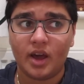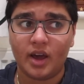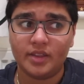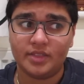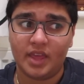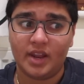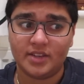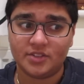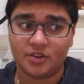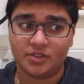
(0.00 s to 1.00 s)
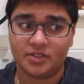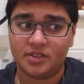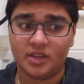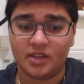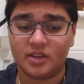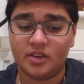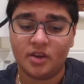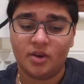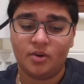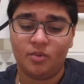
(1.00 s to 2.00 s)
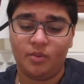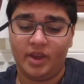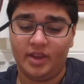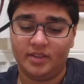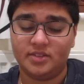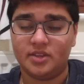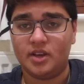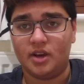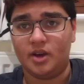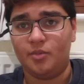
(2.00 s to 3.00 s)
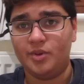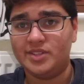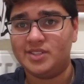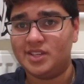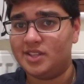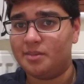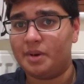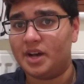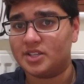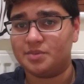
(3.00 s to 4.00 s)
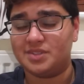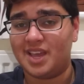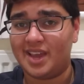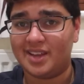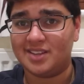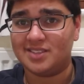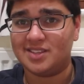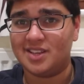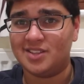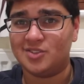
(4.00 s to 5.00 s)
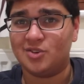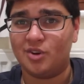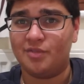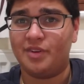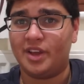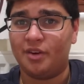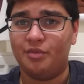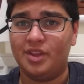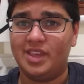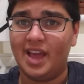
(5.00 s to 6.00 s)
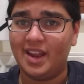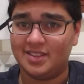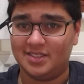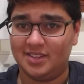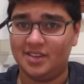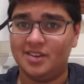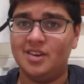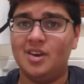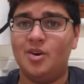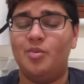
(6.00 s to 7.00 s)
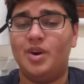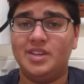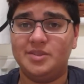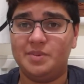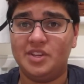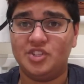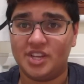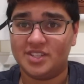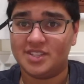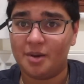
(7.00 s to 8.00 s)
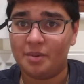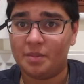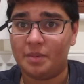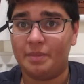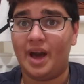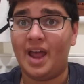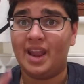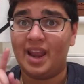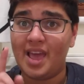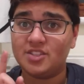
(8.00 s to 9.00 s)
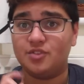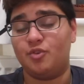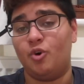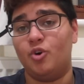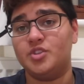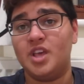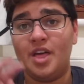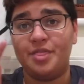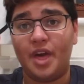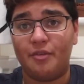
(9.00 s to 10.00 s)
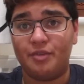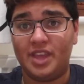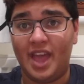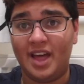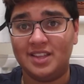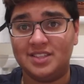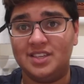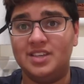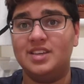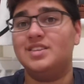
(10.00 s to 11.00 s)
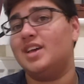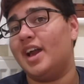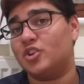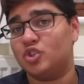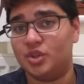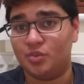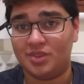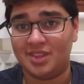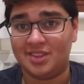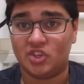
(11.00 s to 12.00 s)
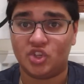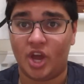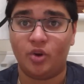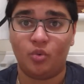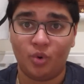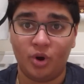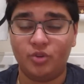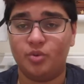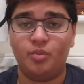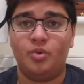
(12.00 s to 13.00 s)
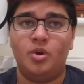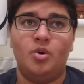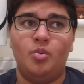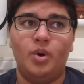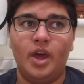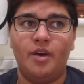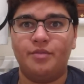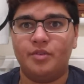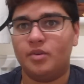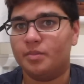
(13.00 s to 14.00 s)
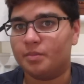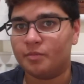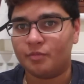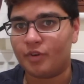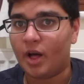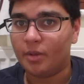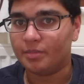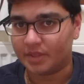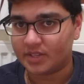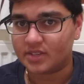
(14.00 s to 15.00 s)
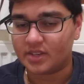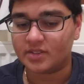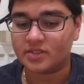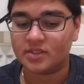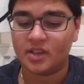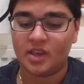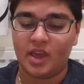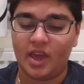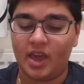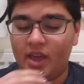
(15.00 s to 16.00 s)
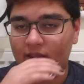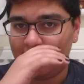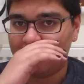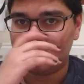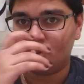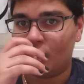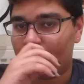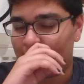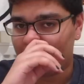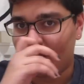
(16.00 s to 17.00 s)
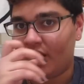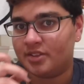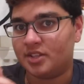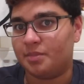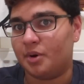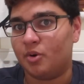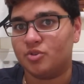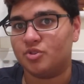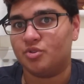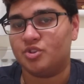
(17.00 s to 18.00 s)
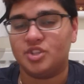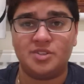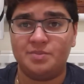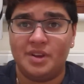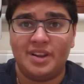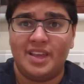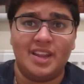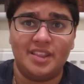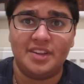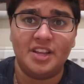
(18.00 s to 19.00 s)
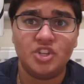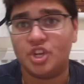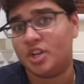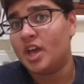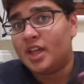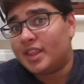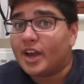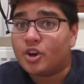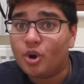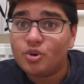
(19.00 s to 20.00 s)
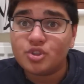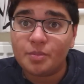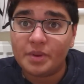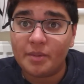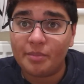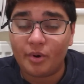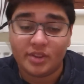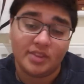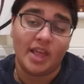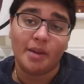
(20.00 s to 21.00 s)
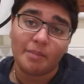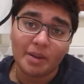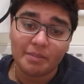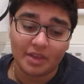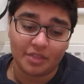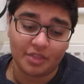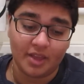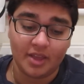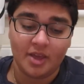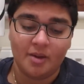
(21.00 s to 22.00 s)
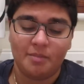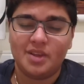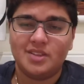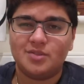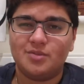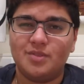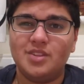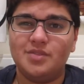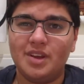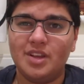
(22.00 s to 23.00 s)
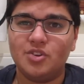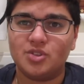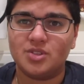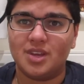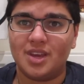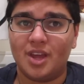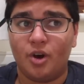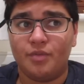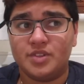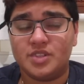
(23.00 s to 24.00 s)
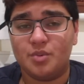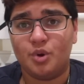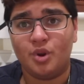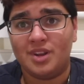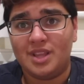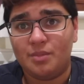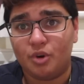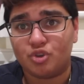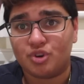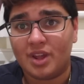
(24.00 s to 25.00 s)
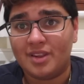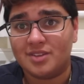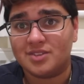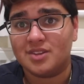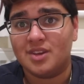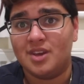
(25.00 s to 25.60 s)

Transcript: I start to think, wait, we see the masked protagonist in sort of like a reality where he's being chased down by people, unless of course that reality is actually within the shadow world or whatever realm this is, and it is not in reality but also just merely another dungeon. That could also be a point, that might be a thing, but it's very interesting, and obviously we're going to need more trailers